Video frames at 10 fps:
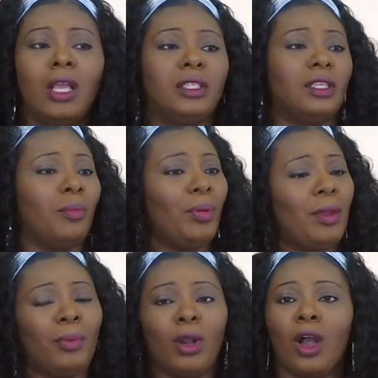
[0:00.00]
Some
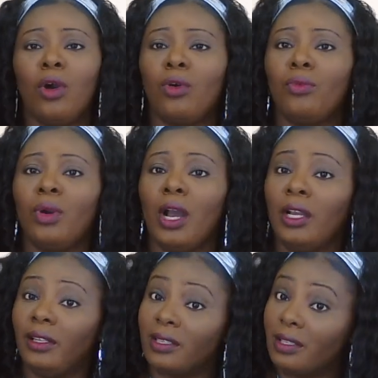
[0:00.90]
people are going to
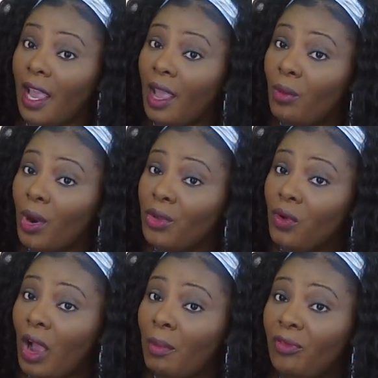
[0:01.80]
understand where you're
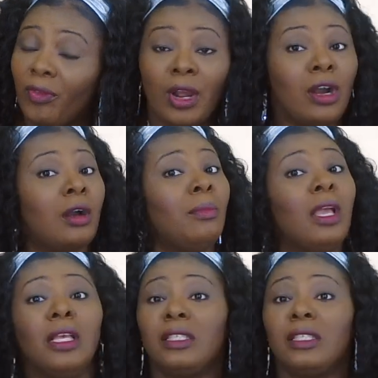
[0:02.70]
coming from.